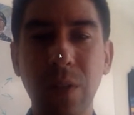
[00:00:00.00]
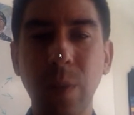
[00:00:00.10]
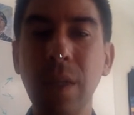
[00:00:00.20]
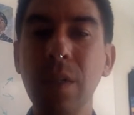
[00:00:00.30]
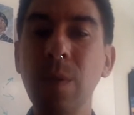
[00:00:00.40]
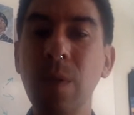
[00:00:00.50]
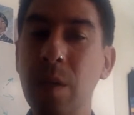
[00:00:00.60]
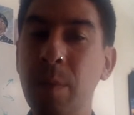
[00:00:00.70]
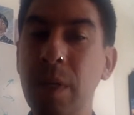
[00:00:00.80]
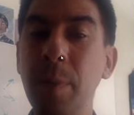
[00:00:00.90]
So we can do a lot
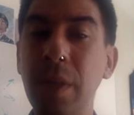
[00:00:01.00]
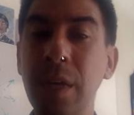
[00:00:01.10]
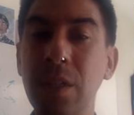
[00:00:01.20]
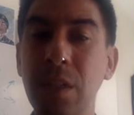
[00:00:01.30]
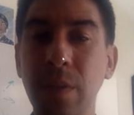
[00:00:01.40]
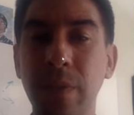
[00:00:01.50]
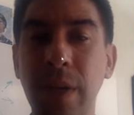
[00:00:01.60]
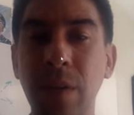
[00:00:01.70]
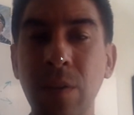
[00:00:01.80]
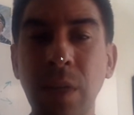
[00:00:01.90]
of manipulation of the
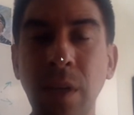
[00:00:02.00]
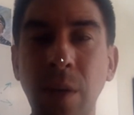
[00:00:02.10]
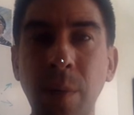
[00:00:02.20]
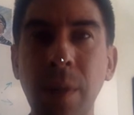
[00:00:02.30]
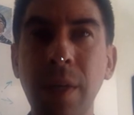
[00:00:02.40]
viral genome